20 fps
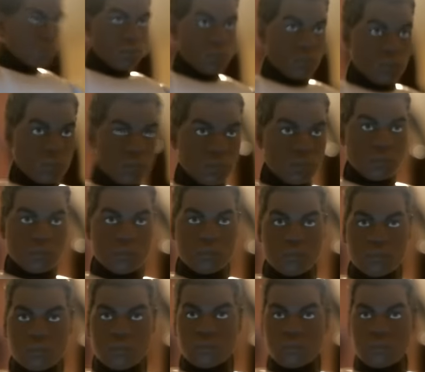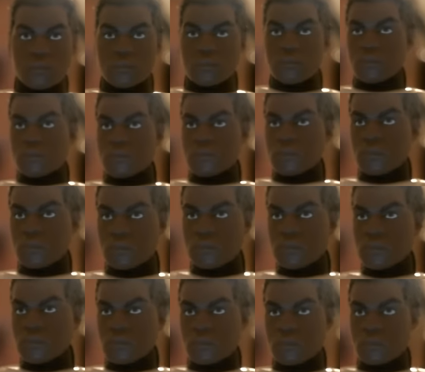really pretty no, pretty much
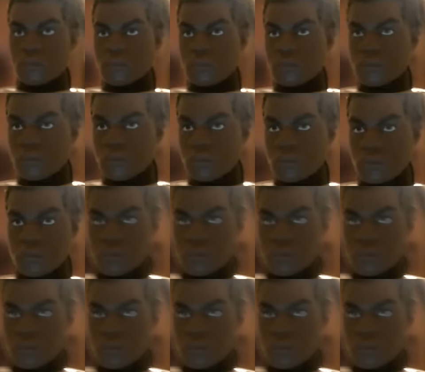no articulation